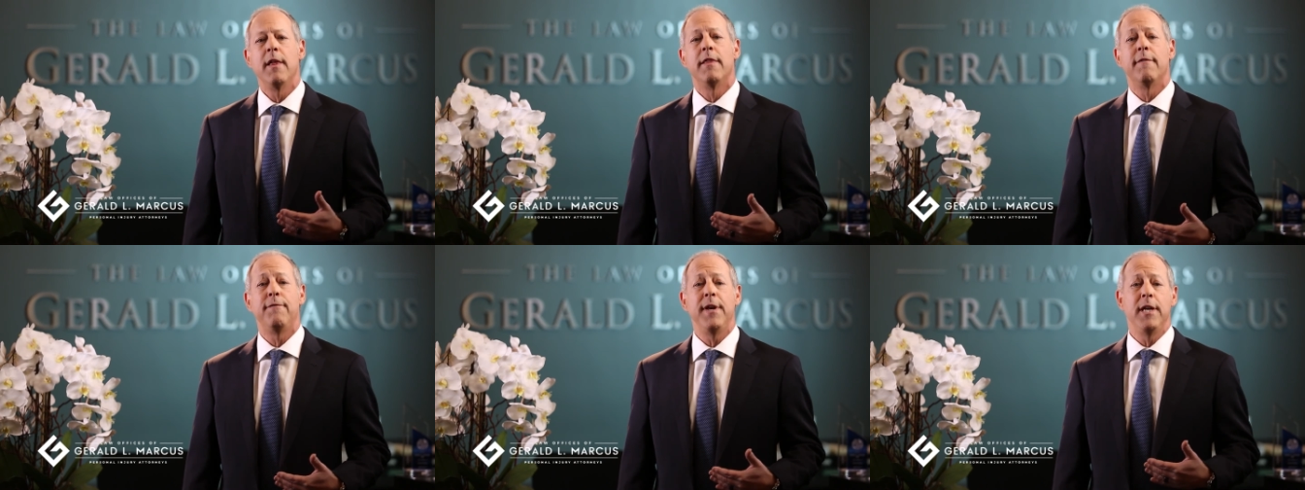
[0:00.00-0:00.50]

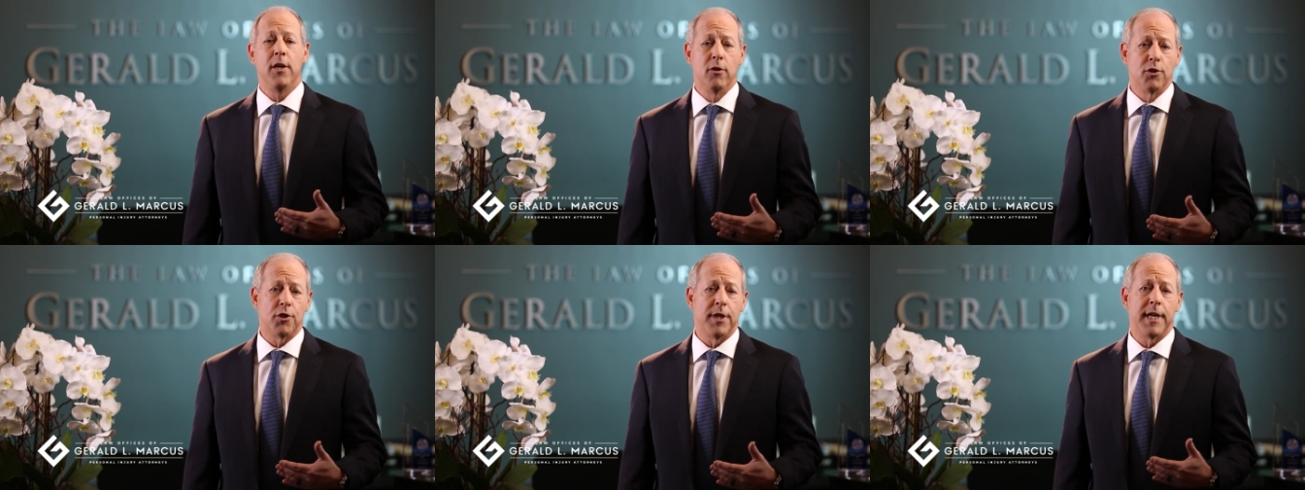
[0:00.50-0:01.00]
The fee
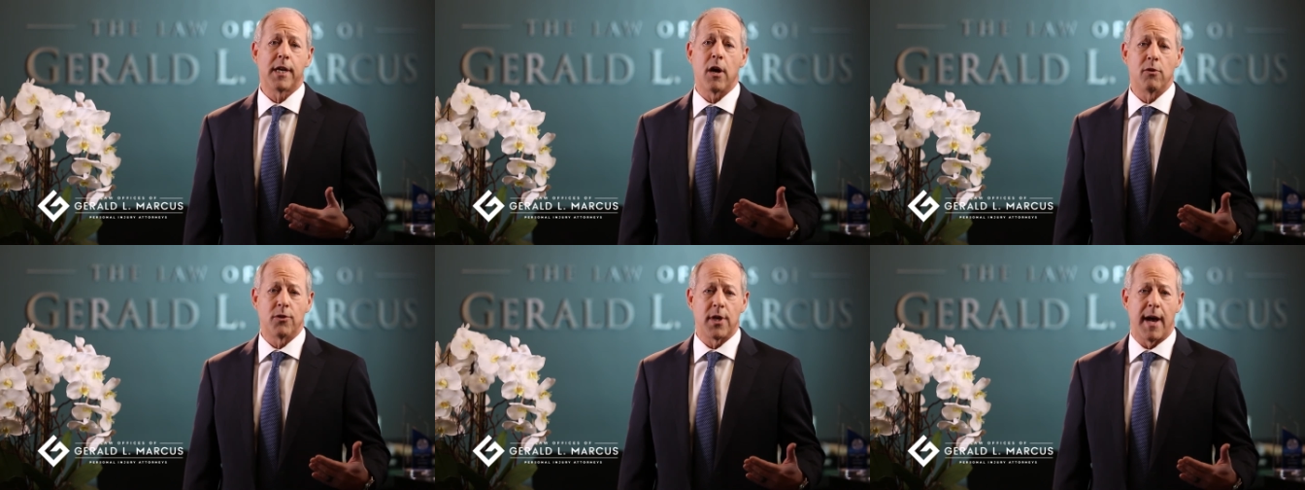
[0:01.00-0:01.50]
usually
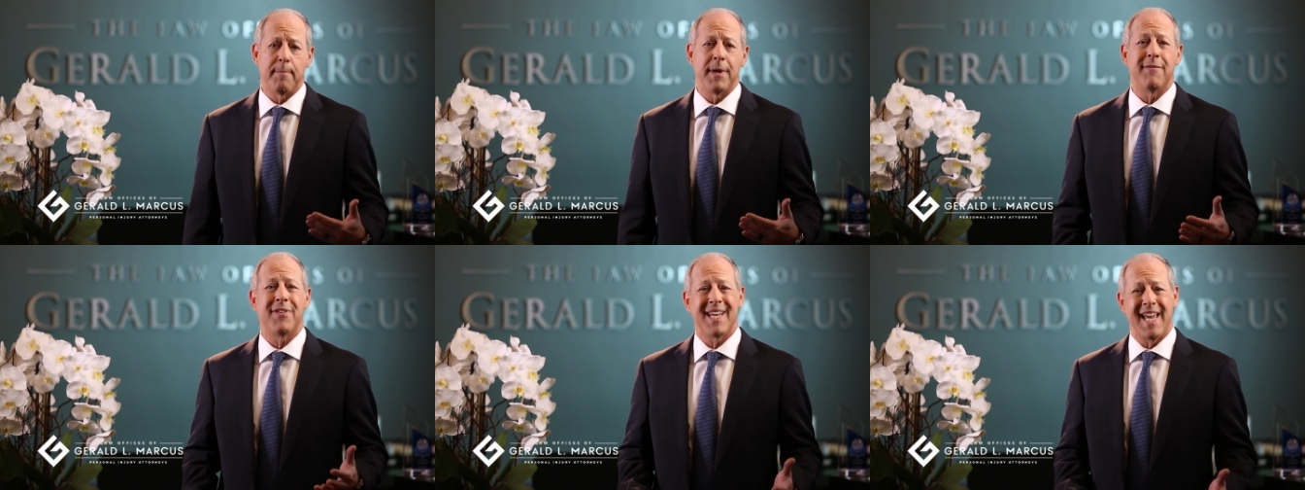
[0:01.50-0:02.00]
goes up
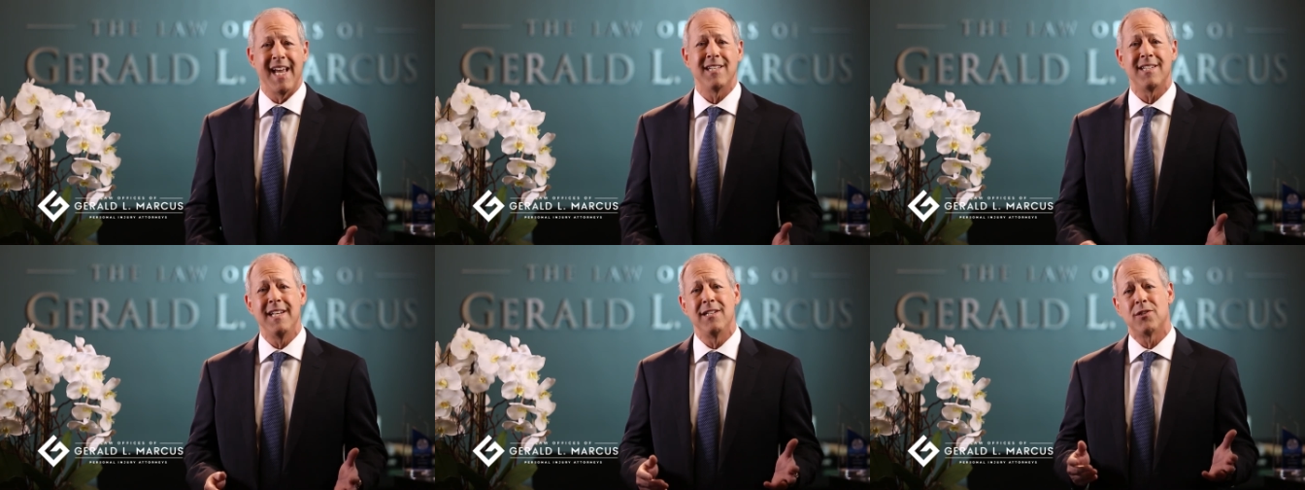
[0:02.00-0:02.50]
if the
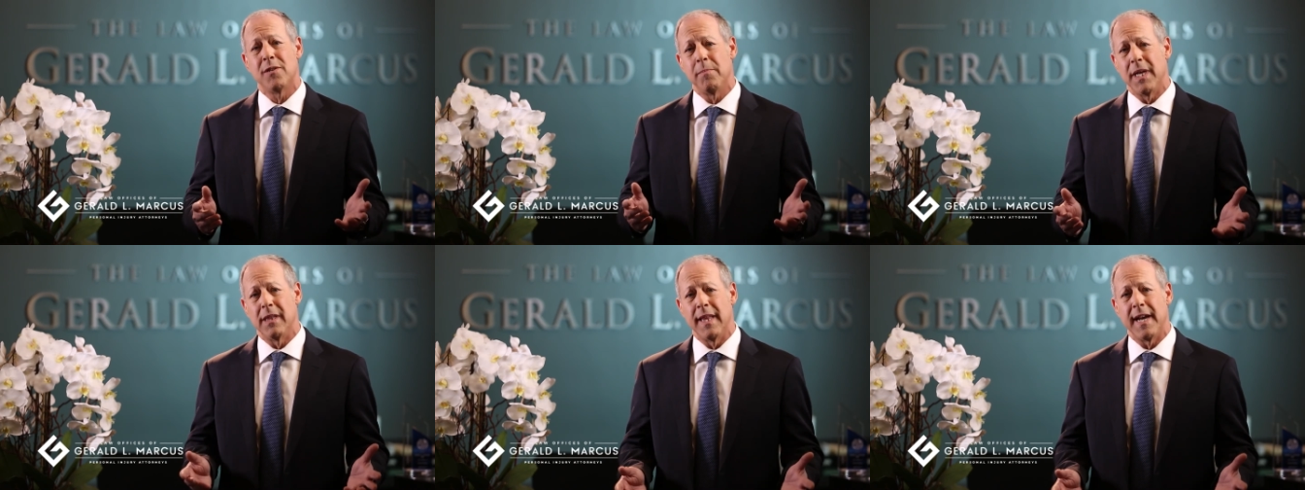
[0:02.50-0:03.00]
case needs to
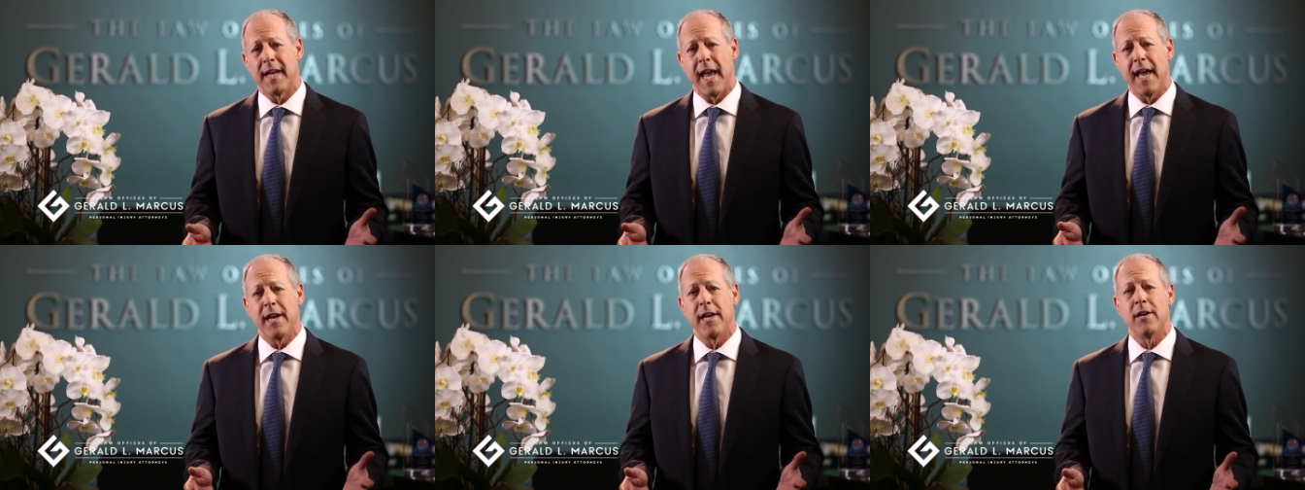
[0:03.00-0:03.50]
be
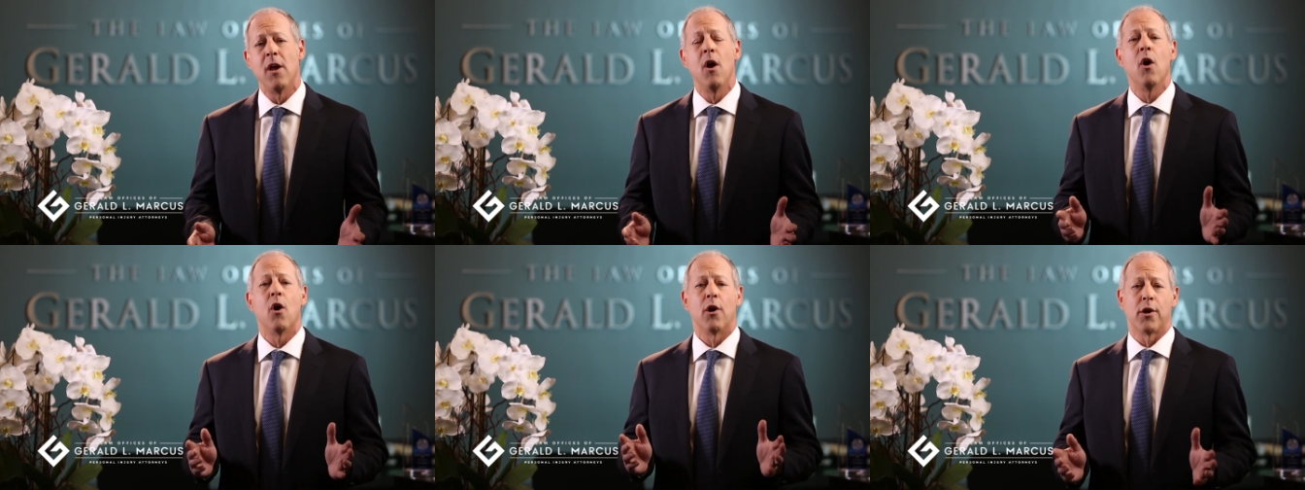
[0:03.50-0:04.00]
litigated
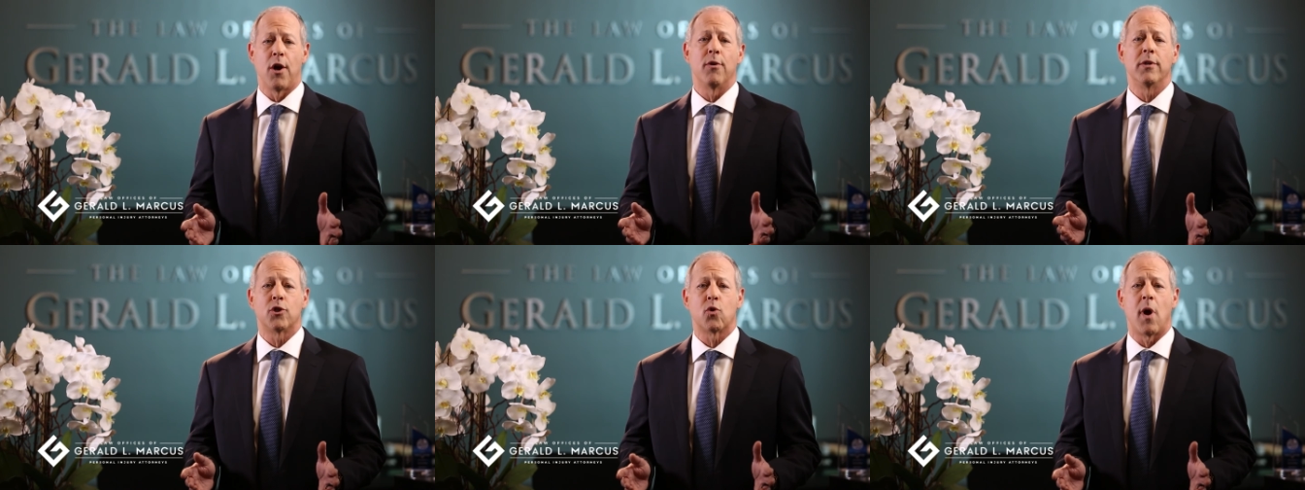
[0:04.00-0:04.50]
or go
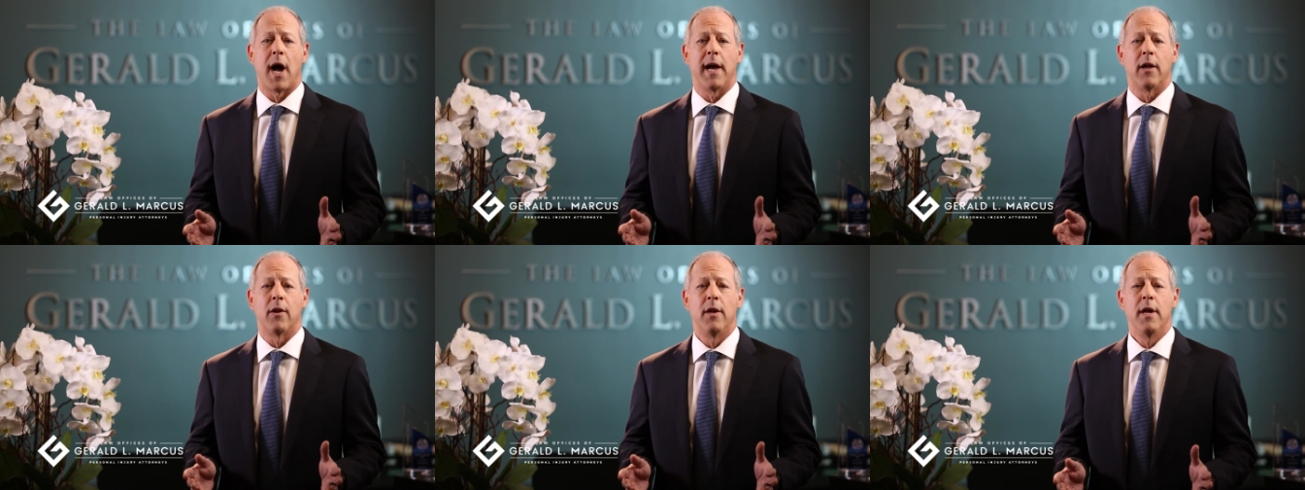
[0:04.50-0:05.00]
to trial.